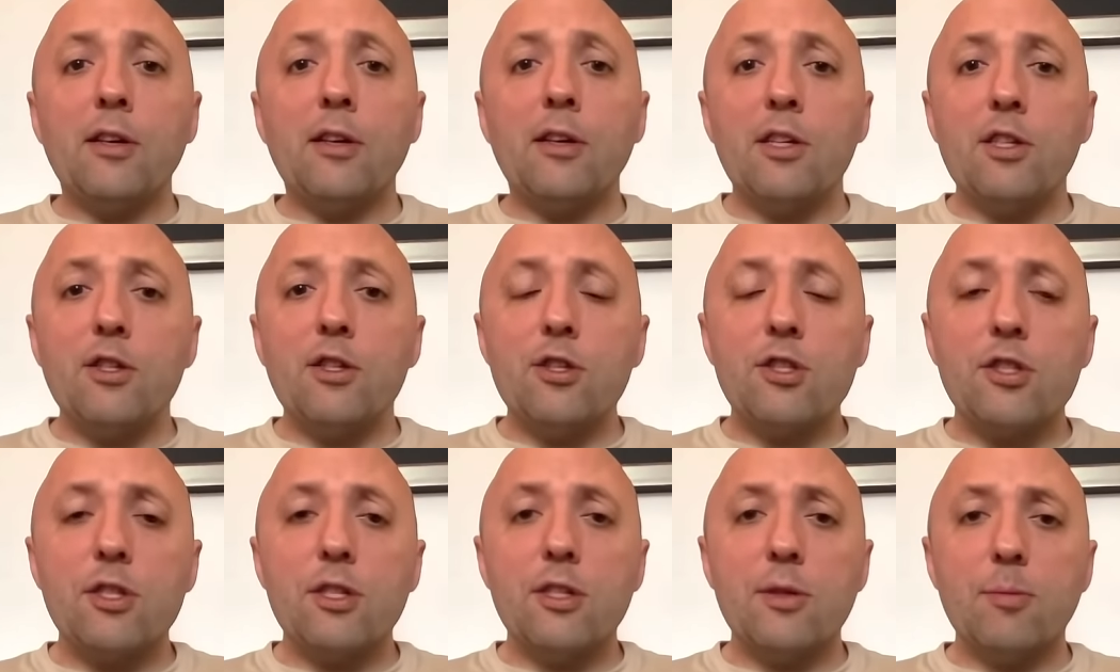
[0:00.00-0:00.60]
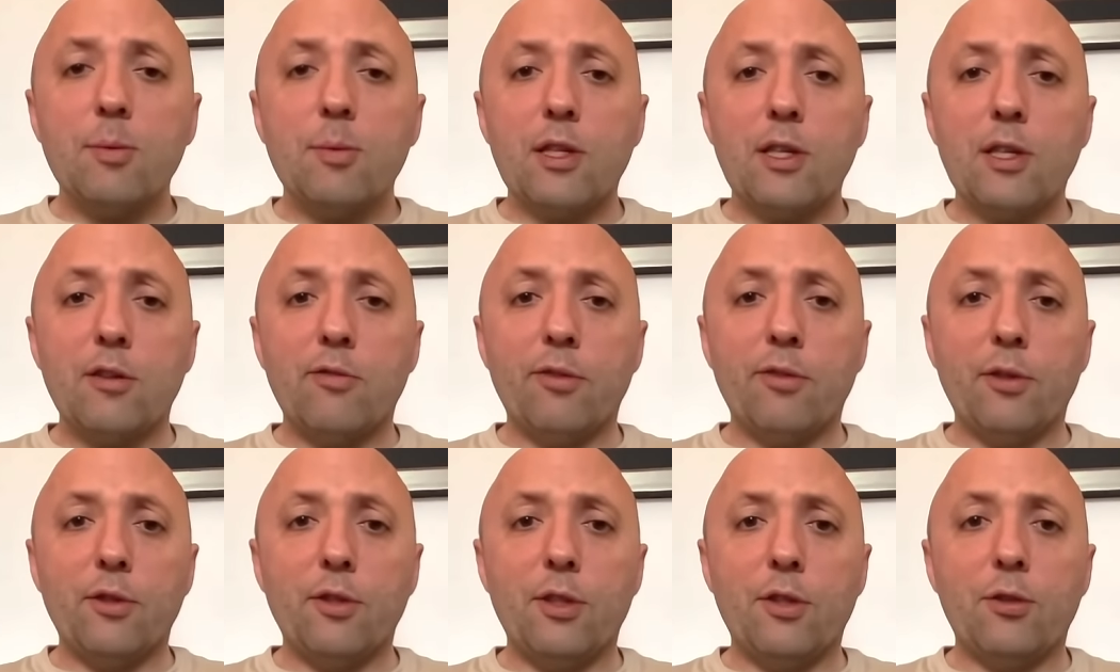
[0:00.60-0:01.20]
And you just need to be
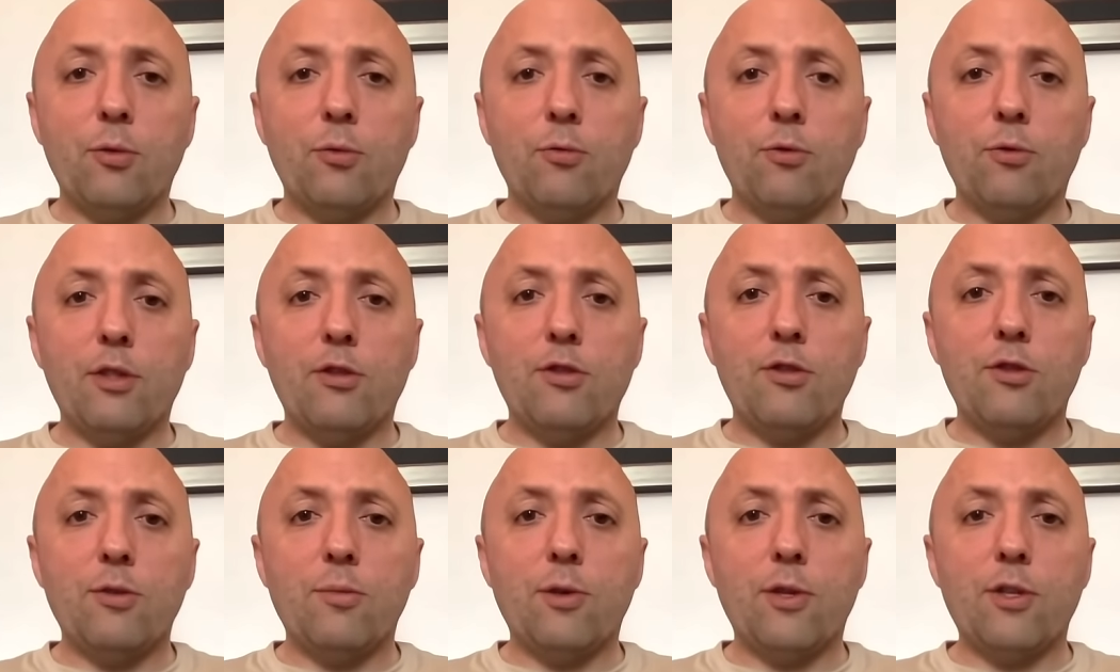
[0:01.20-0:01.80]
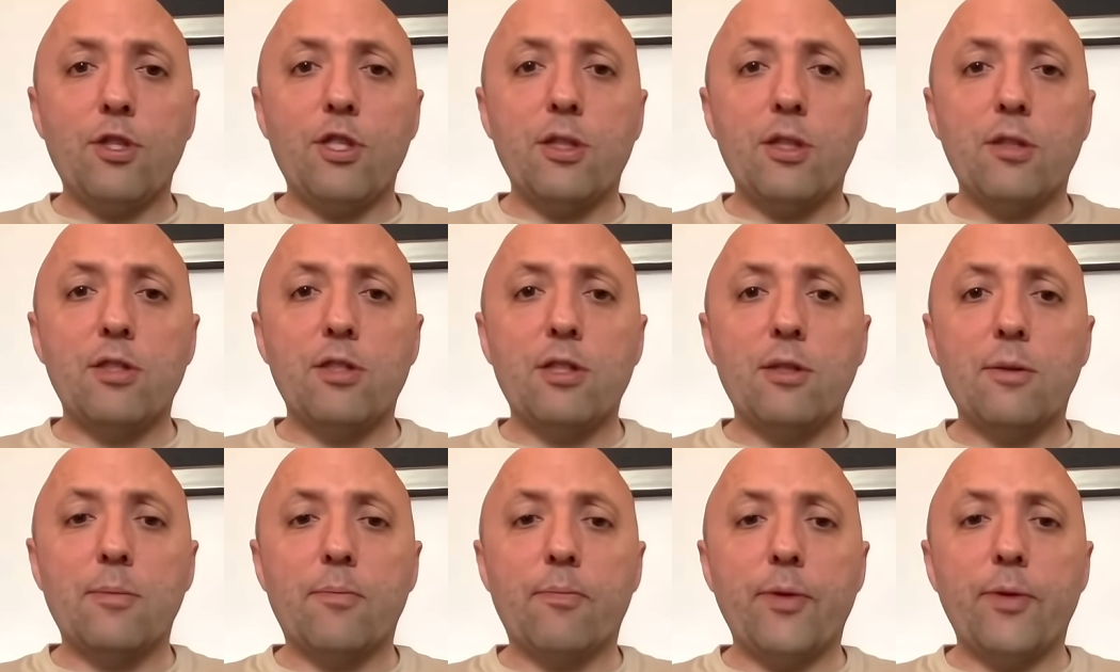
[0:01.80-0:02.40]
careful that you don't read too much
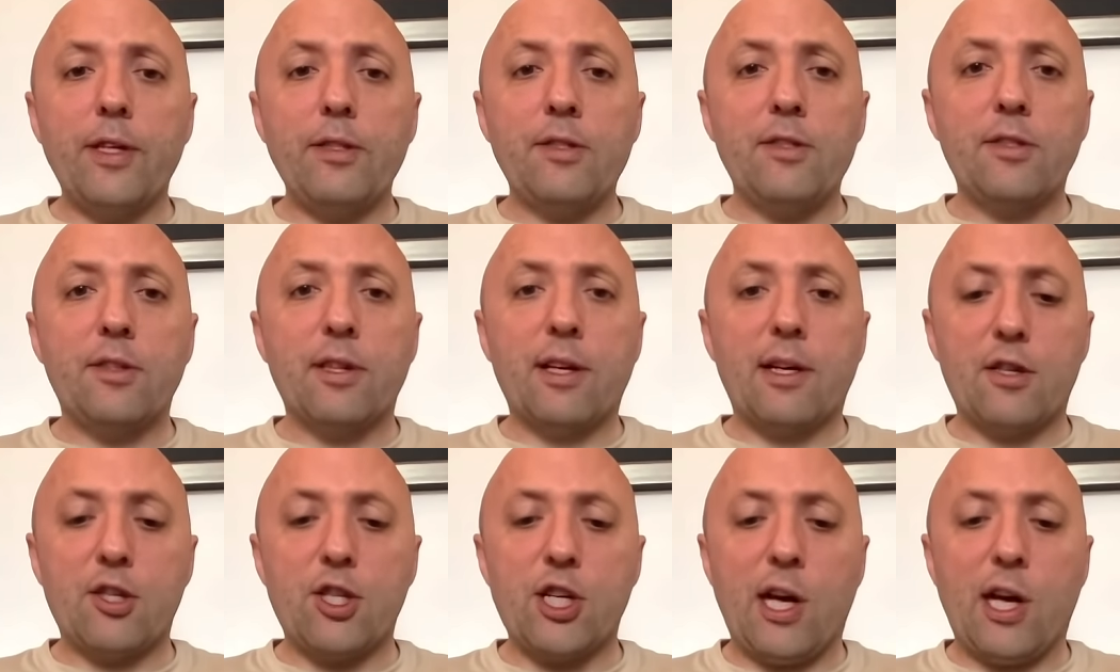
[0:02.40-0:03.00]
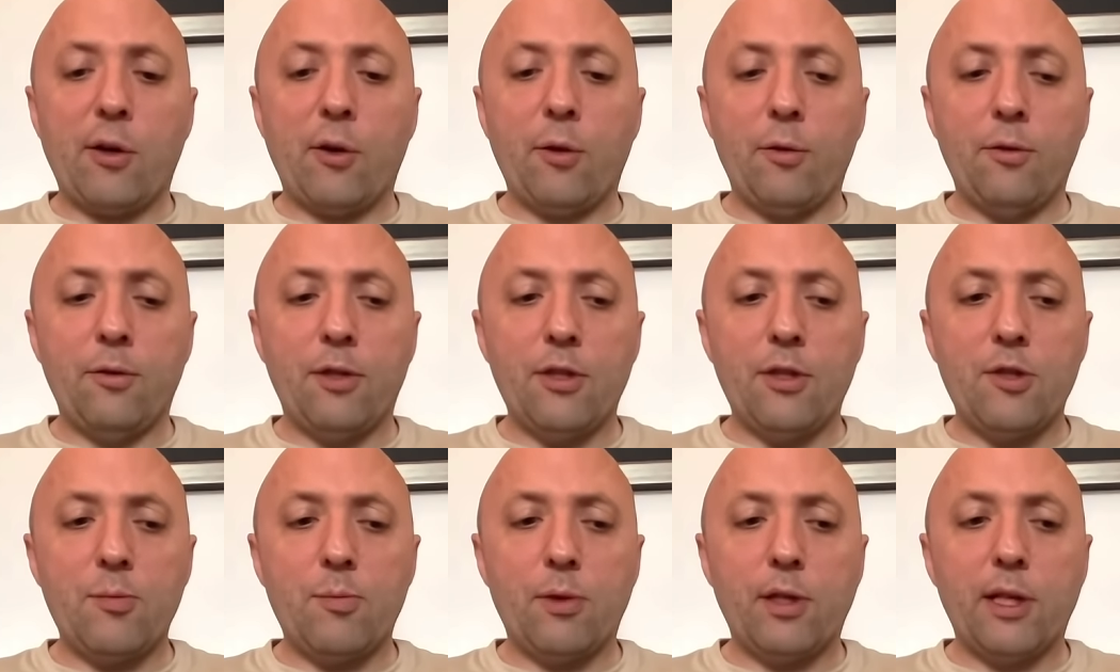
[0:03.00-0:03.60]
into that Shackleton
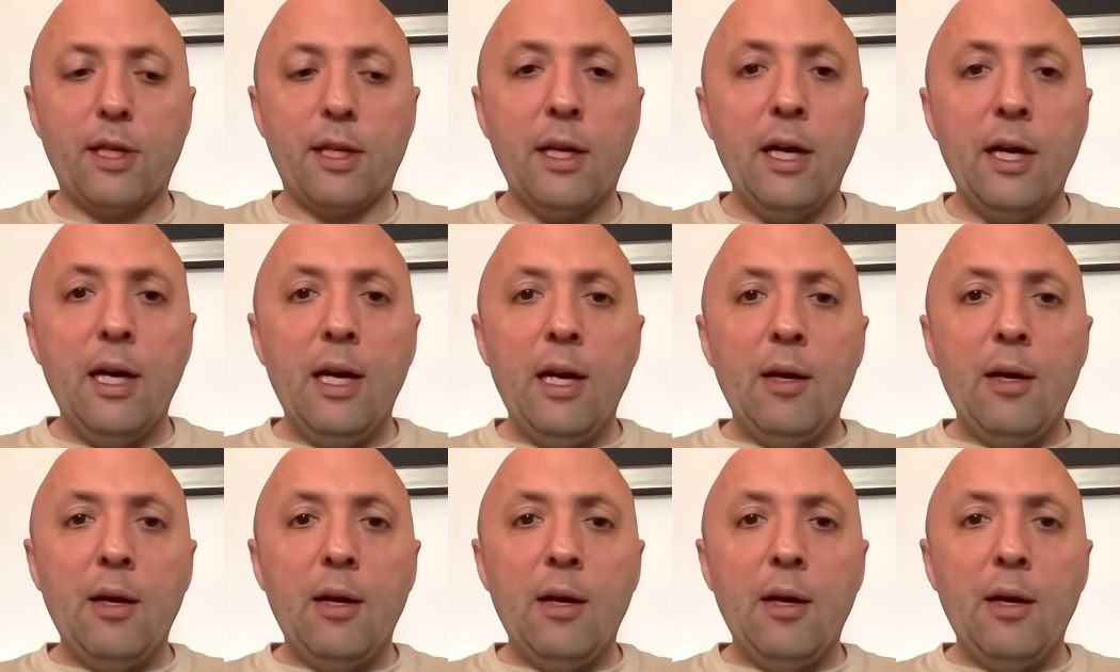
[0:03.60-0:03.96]
display.